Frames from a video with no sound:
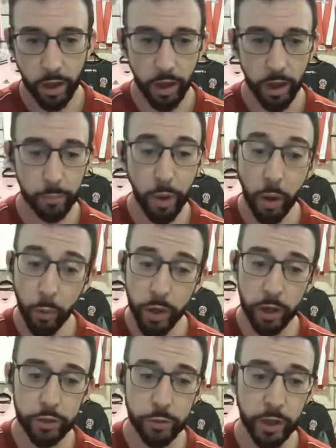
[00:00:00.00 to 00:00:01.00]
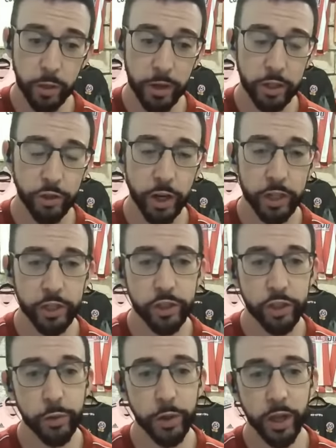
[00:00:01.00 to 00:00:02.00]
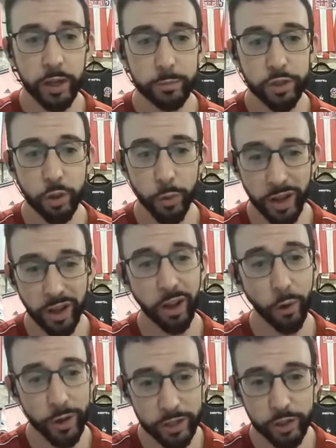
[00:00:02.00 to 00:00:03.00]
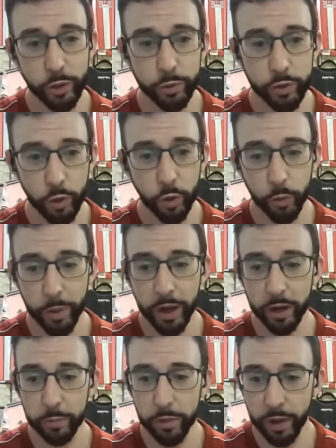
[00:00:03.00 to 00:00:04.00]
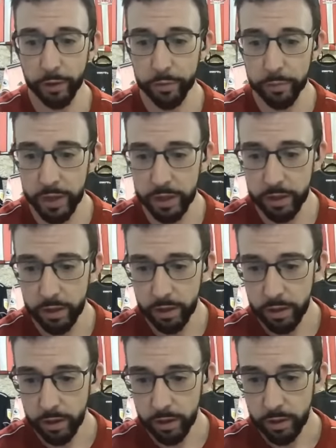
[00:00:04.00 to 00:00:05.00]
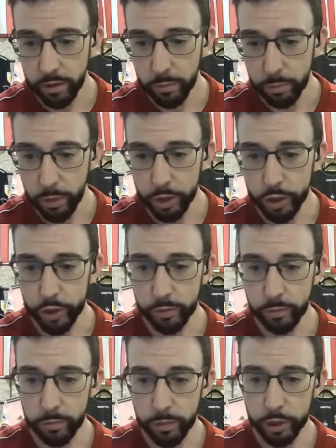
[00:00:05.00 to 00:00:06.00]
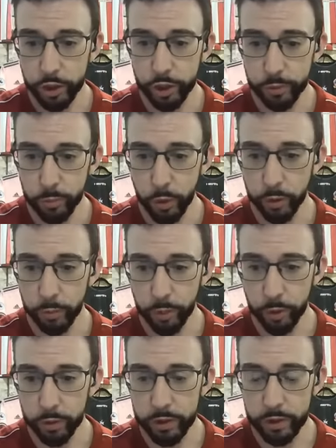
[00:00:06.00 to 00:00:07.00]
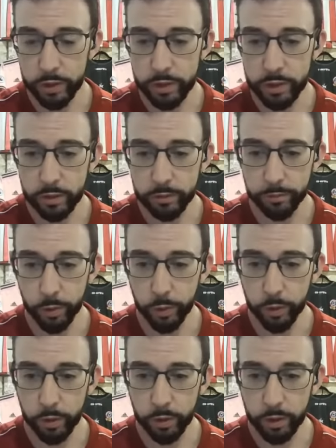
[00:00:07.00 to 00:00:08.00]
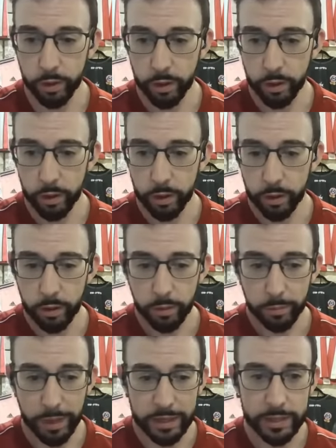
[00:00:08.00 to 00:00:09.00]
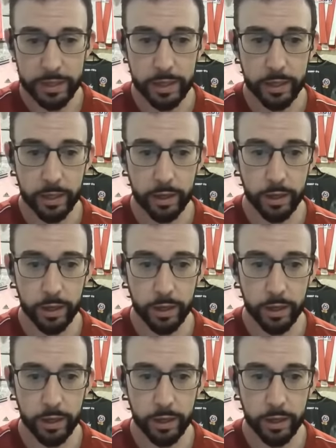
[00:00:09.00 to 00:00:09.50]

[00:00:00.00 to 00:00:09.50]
But we are doing a match reaction to a game, so we are going to talk about it. But that, for me, much, much more important for Maddie.